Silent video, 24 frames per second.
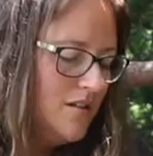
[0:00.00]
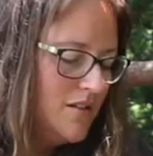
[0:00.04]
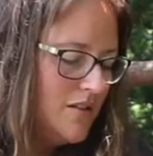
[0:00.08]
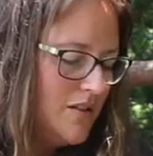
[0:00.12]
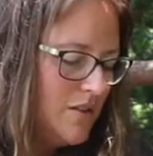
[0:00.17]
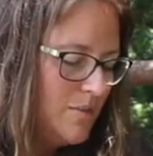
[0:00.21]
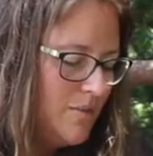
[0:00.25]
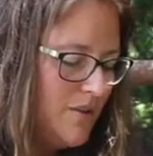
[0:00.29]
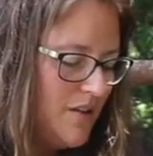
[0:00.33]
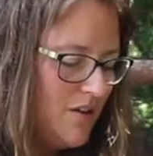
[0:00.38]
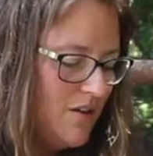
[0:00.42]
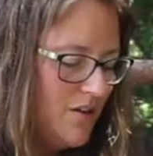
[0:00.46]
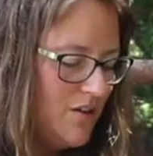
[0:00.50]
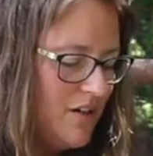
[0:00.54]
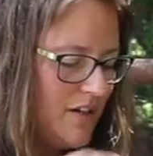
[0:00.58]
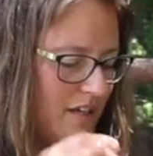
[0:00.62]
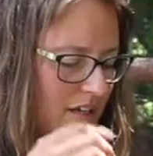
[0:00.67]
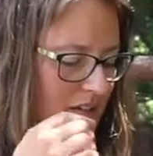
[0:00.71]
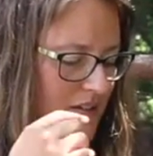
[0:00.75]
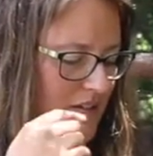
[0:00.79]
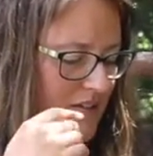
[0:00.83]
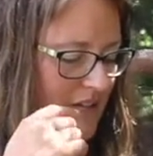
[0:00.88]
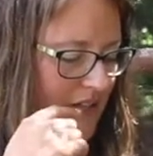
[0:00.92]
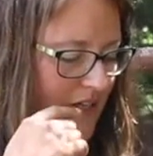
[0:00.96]
to be
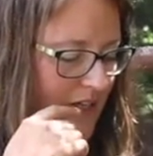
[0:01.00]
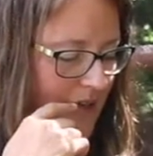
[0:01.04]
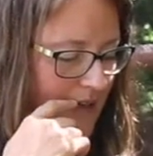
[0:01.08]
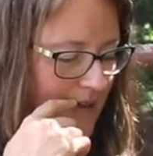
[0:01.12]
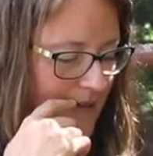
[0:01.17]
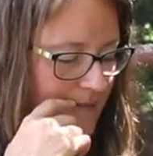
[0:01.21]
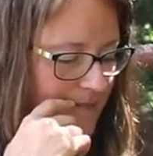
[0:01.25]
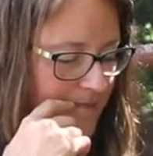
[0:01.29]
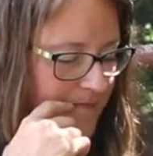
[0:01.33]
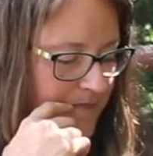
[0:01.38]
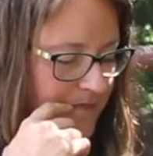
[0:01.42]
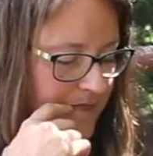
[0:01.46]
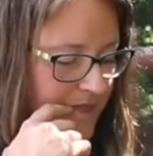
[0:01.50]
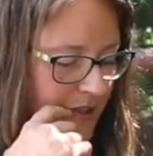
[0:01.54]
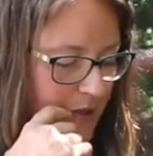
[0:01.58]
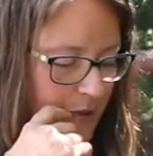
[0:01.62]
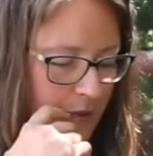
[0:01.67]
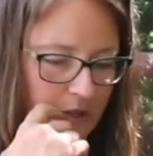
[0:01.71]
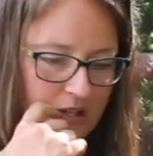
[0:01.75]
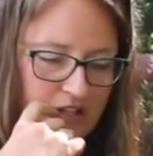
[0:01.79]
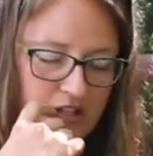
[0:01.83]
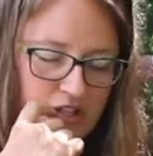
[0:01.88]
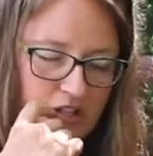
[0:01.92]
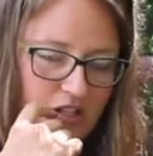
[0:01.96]
honest. I
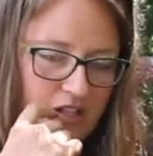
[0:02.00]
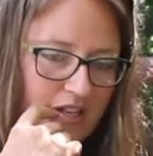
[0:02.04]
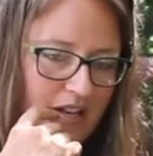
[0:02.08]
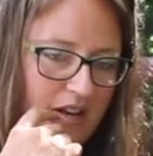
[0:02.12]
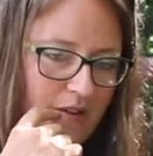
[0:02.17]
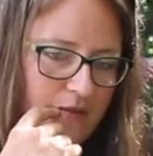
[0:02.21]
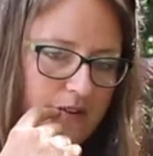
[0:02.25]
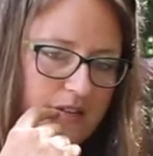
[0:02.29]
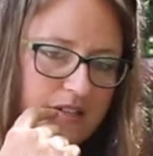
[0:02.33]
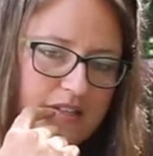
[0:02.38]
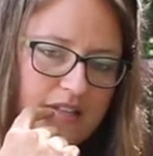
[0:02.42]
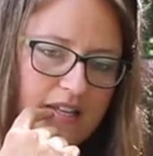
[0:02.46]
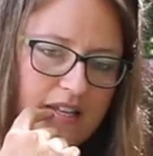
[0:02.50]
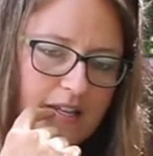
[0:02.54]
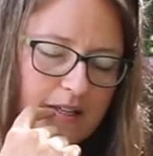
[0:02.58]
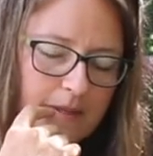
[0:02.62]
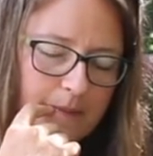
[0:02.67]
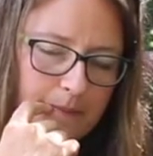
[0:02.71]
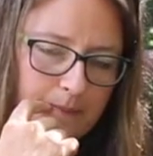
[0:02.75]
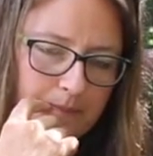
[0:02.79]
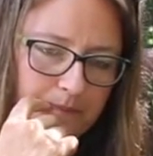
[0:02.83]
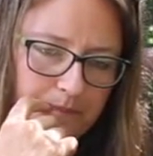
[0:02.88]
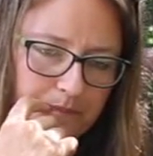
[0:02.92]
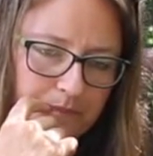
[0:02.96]
questioned
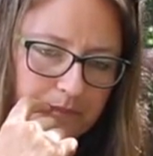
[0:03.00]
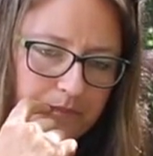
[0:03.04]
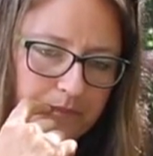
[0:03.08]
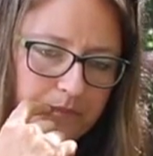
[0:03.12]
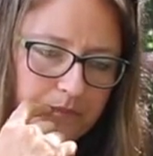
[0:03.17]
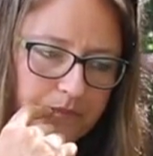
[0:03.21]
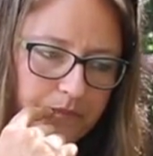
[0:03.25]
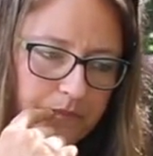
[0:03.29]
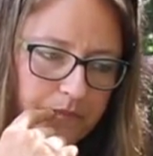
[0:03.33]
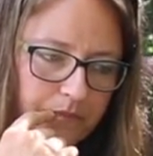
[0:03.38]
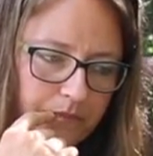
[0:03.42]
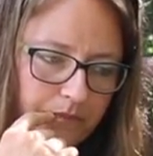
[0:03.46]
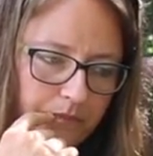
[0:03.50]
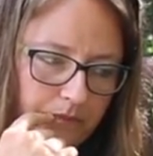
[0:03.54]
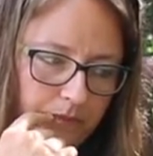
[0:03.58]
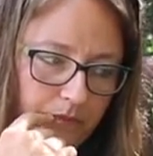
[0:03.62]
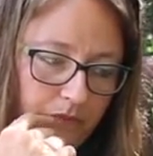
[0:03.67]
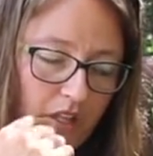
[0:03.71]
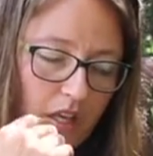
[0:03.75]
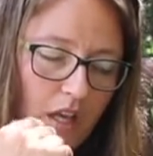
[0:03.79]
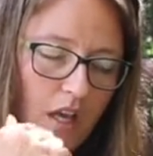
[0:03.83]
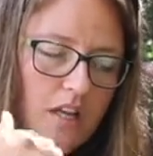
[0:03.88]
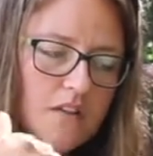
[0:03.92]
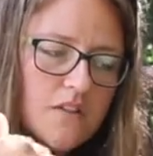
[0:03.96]
everything.
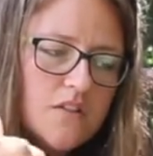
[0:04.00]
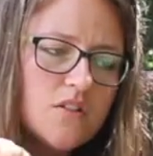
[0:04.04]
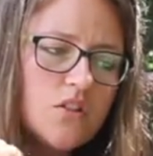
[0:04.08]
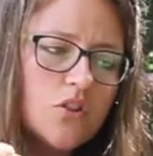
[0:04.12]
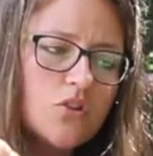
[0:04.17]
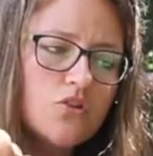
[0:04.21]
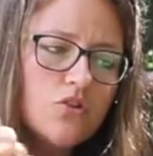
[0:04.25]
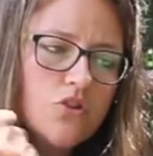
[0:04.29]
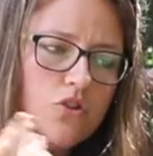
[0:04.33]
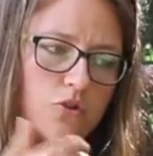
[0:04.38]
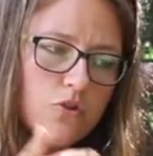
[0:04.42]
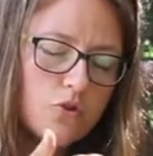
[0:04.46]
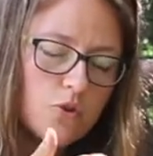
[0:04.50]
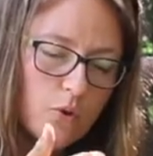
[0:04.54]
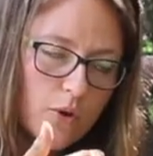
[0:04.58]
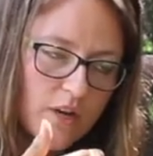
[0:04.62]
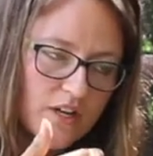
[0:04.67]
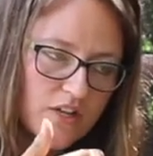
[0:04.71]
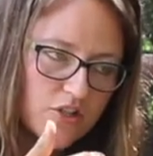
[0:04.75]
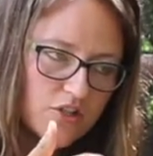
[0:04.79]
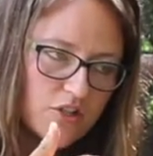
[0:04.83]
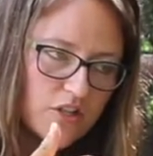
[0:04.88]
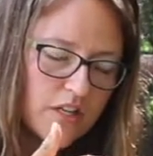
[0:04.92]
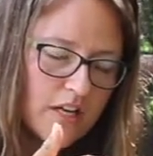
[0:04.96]
I still do
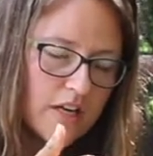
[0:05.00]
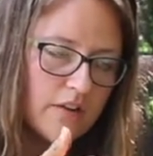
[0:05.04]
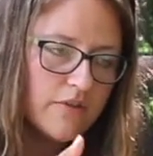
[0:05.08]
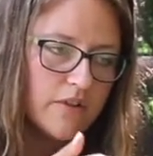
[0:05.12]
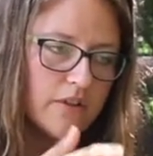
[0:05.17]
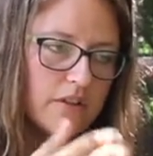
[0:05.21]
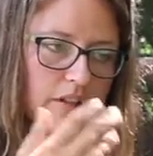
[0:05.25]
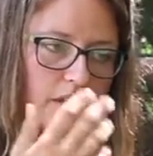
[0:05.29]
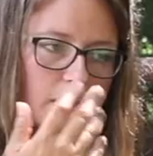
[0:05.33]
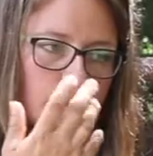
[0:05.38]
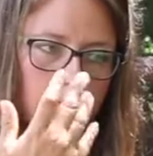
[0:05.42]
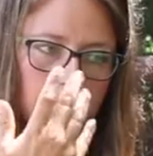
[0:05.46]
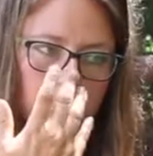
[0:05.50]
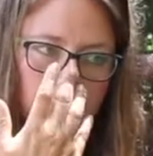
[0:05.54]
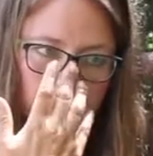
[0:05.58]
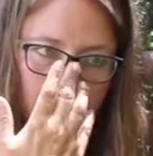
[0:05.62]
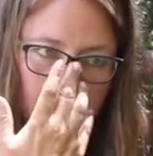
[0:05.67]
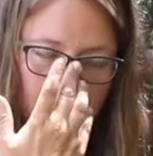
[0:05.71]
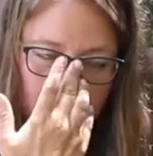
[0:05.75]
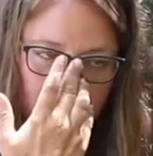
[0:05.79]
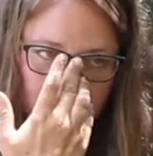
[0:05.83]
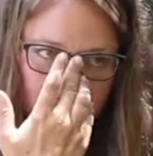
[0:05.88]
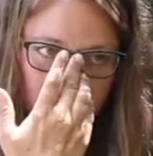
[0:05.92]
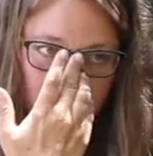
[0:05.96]
question everything,
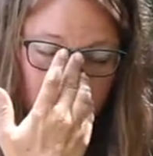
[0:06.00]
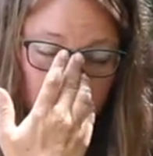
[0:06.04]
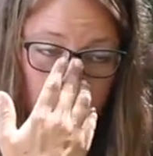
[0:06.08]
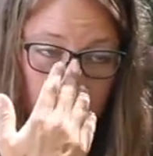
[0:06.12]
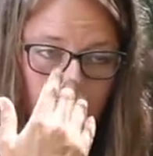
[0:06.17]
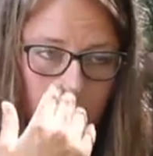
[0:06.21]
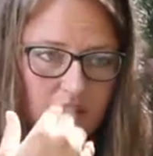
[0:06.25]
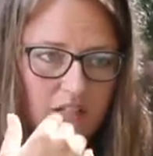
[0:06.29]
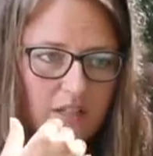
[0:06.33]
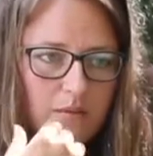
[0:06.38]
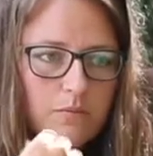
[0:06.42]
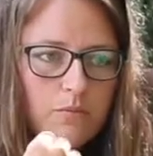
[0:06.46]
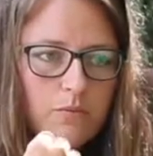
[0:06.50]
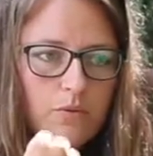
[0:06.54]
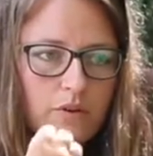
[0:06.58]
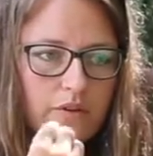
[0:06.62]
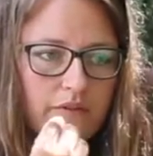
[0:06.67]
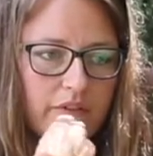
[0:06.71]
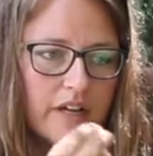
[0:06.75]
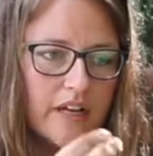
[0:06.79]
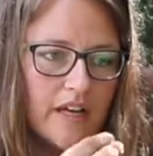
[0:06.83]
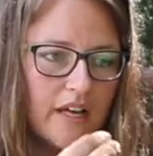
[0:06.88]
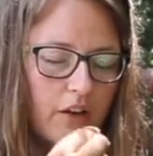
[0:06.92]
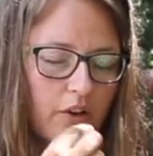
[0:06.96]
but I do it in more
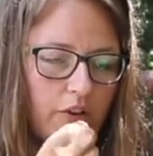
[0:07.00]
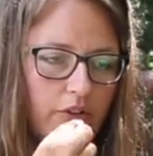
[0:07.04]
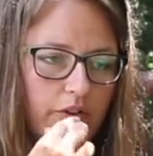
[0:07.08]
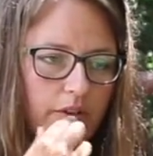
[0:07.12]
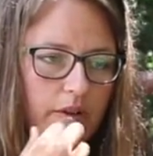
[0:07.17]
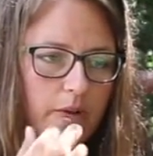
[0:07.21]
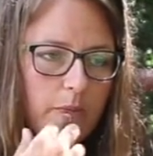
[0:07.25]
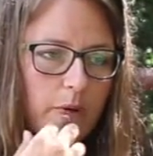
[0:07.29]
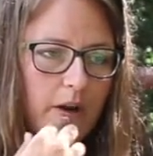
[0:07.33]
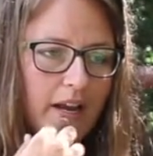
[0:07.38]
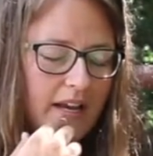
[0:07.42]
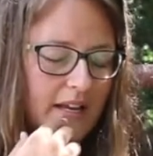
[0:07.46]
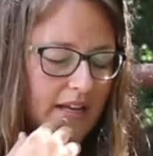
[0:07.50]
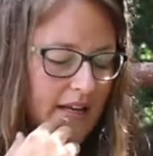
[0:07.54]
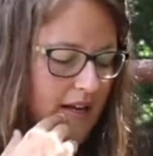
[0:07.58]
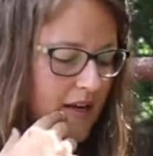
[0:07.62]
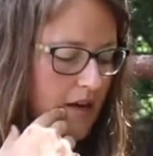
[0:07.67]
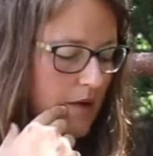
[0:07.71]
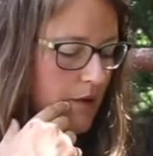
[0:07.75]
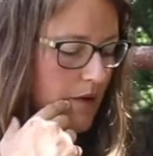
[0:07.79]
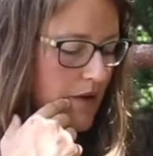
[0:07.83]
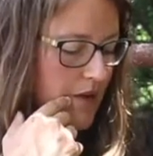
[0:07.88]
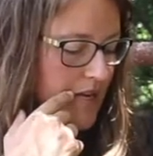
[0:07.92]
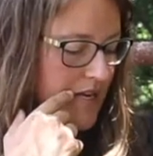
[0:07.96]
of a healthy way
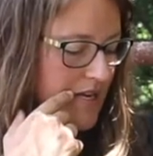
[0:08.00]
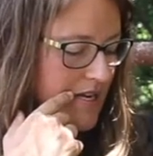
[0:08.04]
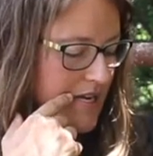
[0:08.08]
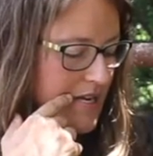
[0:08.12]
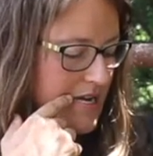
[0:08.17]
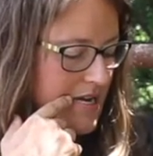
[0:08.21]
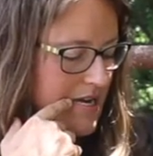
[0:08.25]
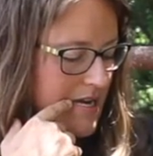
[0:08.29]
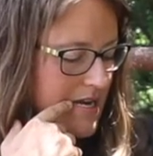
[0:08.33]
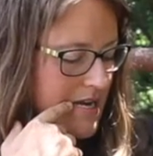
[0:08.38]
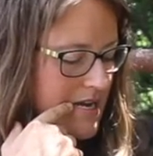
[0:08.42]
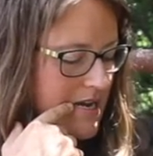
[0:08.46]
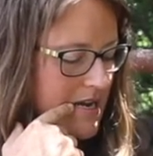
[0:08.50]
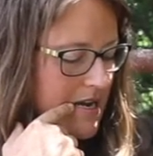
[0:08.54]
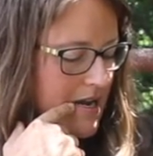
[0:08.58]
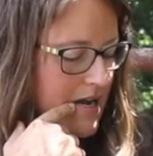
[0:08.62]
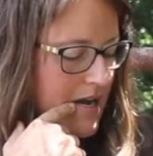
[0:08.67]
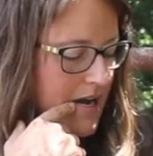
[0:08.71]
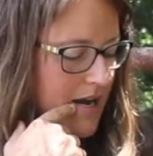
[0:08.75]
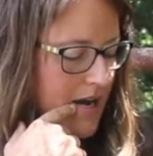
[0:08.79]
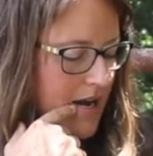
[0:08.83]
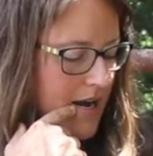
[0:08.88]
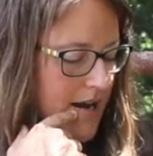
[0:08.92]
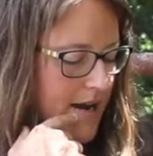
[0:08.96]
now.
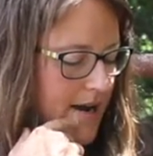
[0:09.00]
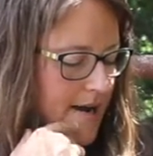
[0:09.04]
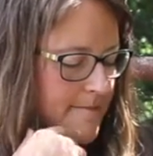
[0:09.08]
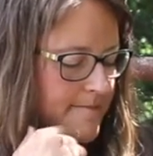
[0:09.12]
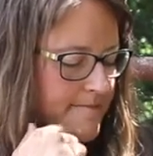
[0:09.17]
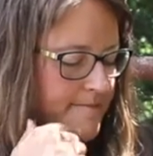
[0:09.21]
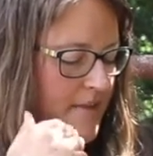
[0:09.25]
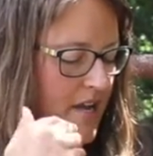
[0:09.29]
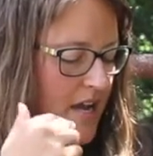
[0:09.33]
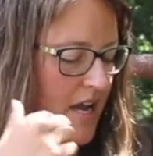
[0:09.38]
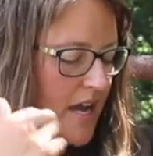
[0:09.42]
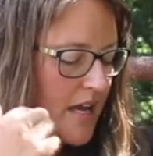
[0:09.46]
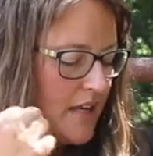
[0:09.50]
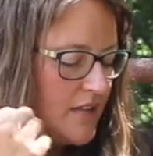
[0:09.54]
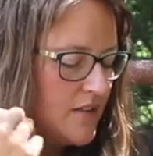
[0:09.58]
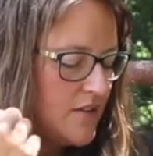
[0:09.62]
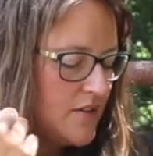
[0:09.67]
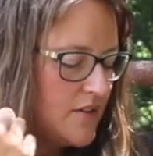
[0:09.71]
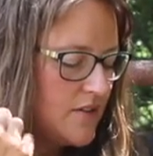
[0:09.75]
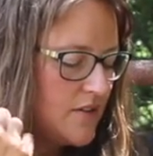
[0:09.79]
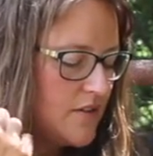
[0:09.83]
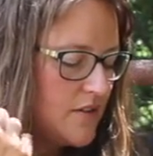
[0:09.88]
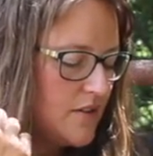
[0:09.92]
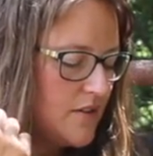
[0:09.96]

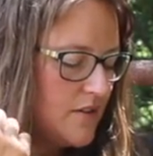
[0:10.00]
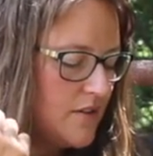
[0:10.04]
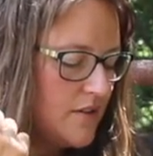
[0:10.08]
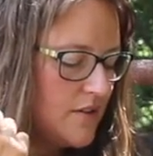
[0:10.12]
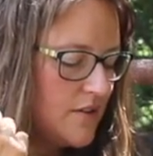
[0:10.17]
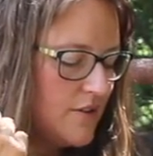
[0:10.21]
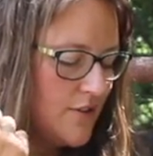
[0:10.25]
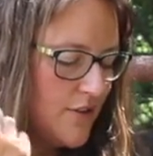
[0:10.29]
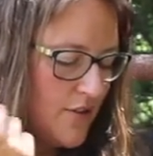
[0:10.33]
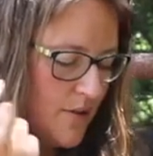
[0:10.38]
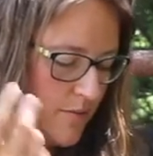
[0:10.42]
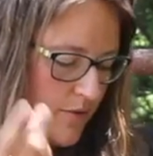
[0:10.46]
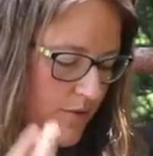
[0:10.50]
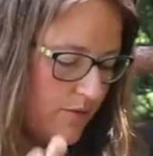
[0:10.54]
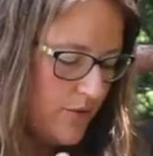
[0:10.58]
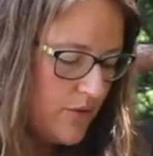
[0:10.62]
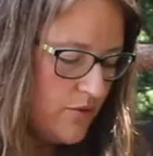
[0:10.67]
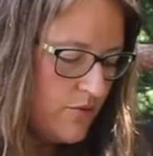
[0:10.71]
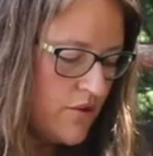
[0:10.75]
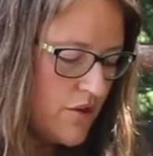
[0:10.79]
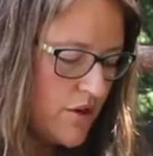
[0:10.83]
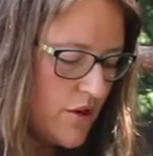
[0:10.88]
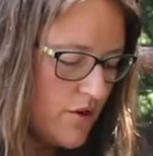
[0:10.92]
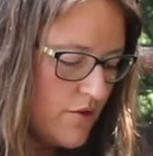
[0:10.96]
As some of
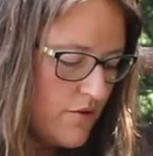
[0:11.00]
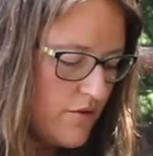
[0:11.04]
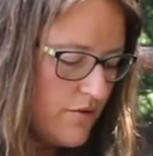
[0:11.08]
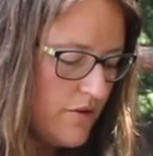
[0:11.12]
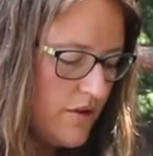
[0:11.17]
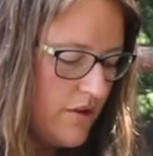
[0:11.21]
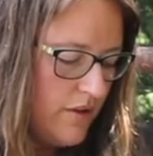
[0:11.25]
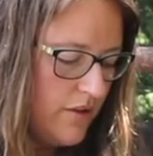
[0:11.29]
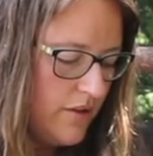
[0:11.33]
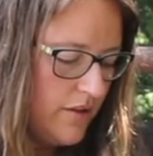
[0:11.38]
you know,